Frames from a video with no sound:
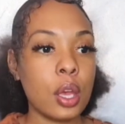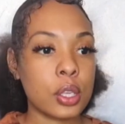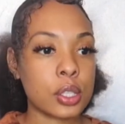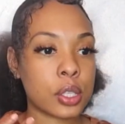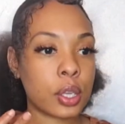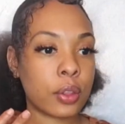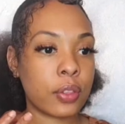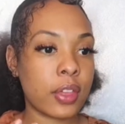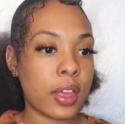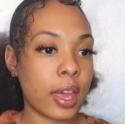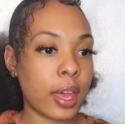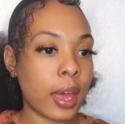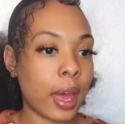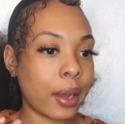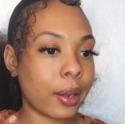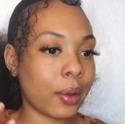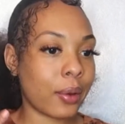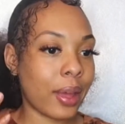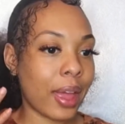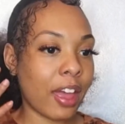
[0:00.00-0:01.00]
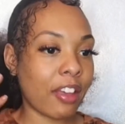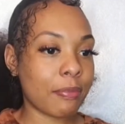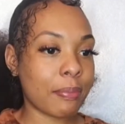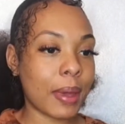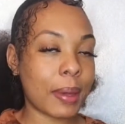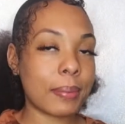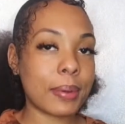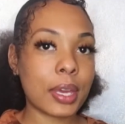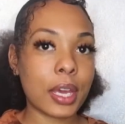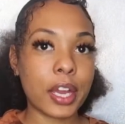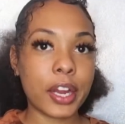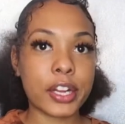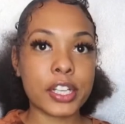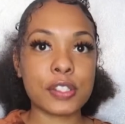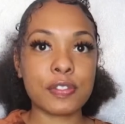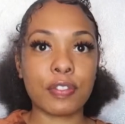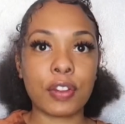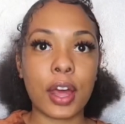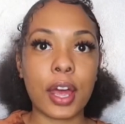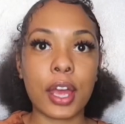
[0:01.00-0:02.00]
so that I don't have baby
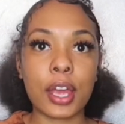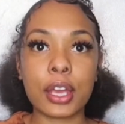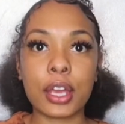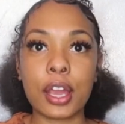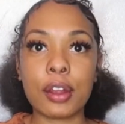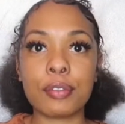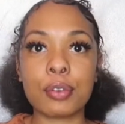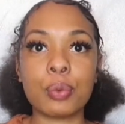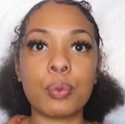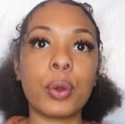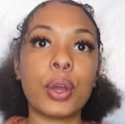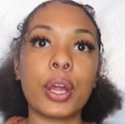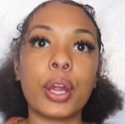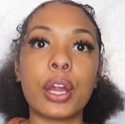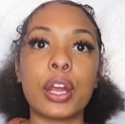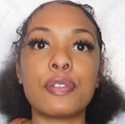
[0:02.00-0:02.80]
hairs flying everywhere.